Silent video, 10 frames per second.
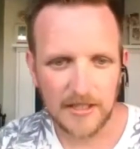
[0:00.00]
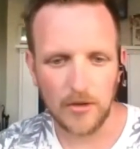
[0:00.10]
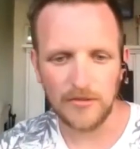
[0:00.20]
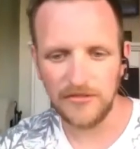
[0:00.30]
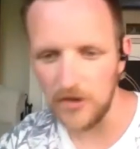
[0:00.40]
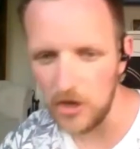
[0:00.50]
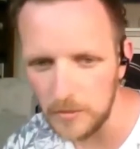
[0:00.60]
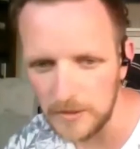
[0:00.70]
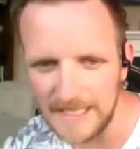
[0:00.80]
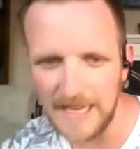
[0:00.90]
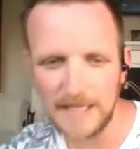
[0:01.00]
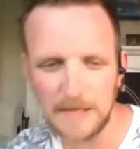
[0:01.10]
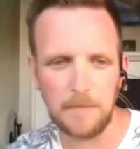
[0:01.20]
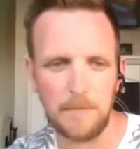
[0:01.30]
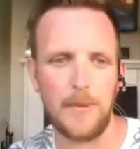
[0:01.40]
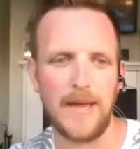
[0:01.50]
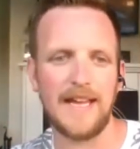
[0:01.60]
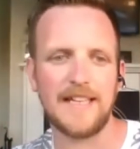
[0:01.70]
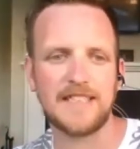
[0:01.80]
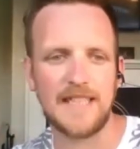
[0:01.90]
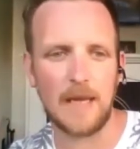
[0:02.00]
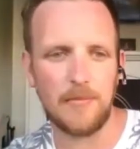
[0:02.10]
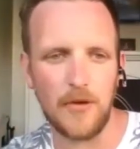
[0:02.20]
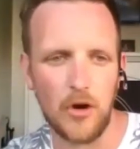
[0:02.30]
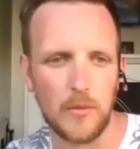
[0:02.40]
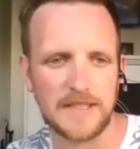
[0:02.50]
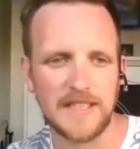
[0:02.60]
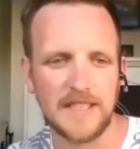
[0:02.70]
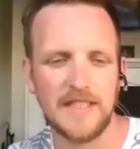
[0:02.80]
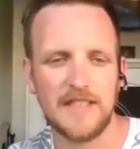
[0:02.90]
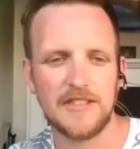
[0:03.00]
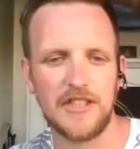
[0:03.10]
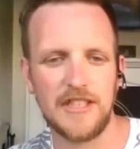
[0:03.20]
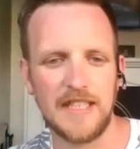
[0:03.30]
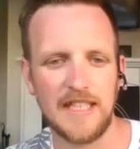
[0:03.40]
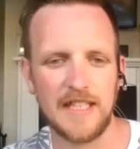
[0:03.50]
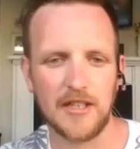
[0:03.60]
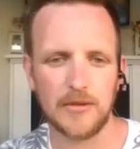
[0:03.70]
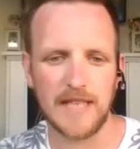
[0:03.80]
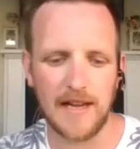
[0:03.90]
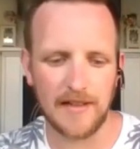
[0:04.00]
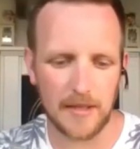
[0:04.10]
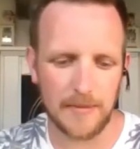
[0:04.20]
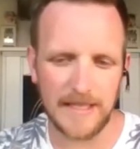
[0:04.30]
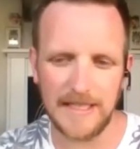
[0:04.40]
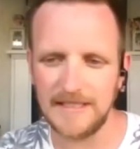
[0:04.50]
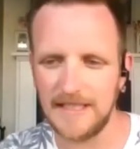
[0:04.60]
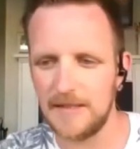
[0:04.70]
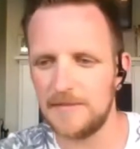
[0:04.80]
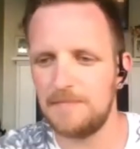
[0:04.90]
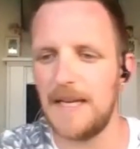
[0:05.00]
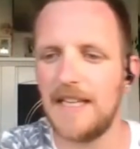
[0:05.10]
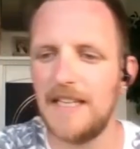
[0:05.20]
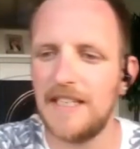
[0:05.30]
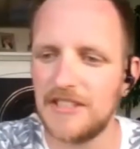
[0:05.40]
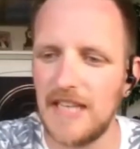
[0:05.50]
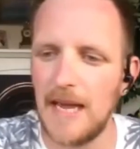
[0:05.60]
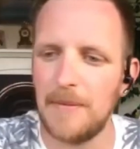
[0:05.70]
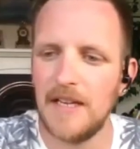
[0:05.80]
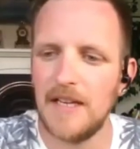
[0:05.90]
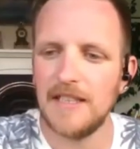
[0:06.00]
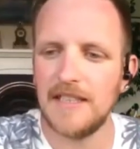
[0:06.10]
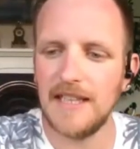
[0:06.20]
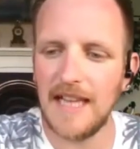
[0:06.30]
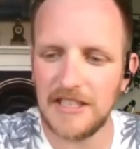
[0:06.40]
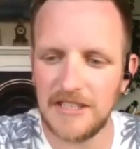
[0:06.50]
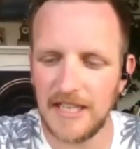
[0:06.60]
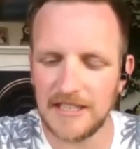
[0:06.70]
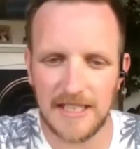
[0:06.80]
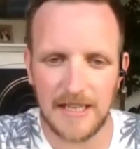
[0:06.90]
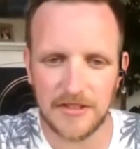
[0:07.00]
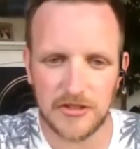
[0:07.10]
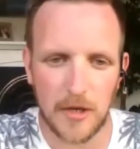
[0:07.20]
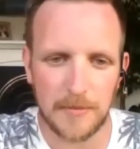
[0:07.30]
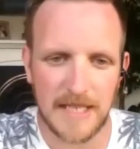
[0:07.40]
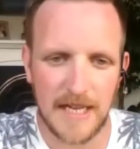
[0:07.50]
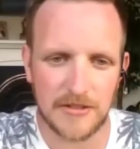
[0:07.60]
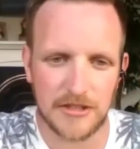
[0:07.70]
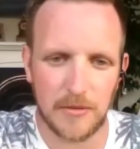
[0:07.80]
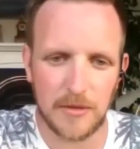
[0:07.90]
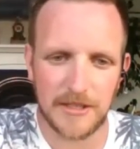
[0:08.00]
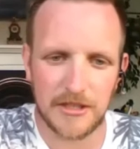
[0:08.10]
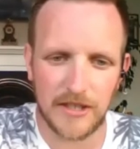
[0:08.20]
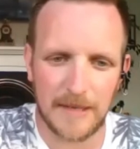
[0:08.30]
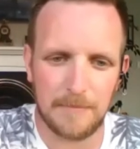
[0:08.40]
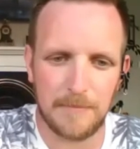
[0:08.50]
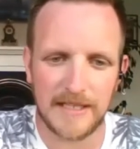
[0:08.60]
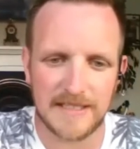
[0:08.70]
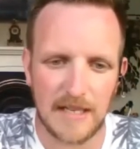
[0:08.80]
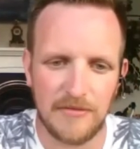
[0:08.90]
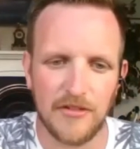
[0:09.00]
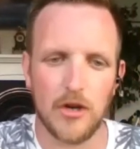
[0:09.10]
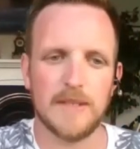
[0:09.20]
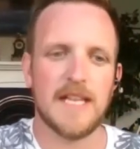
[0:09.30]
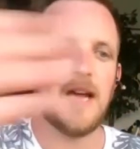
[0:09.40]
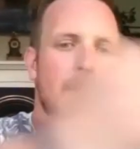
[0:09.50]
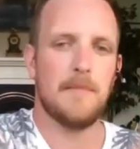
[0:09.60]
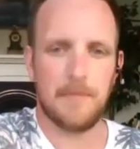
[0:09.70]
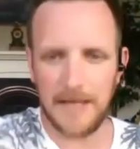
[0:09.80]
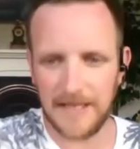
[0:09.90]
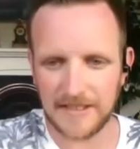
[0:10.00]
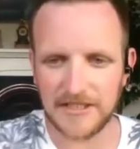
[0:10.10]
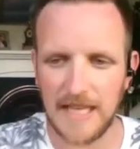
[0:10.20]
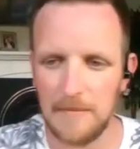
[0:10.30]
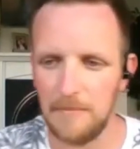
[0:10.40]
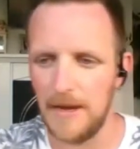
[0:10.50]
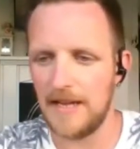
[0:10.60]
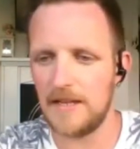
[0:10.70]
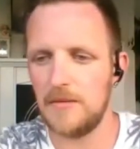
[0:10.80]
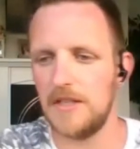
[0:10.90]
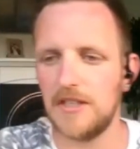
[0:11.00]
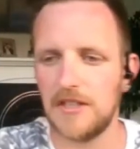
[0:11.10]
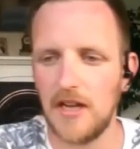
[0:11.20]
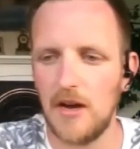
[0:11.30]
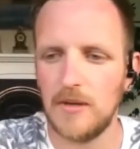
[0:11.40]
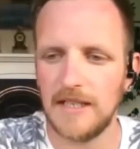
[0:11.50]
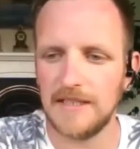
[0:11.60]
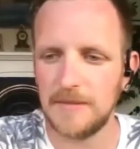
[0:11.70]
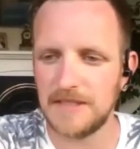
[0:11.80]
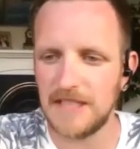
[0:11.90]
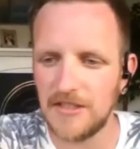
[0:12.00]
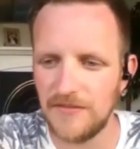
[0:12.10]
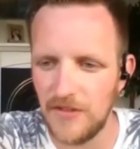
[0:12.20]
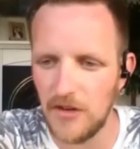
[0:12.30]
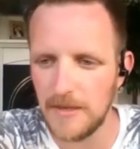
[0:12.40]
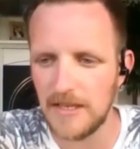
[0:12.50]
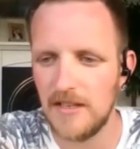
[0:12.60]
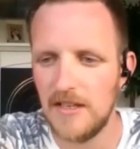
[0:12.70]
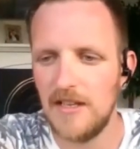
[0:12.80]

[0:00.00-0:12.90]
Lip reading: Going forward. Nice big step forward so your knee can go down a little bit easier. The bigger you step, the less you actually have to drop down. So you want to make sure you get a big step forward, big step back. We're going to go into position for me.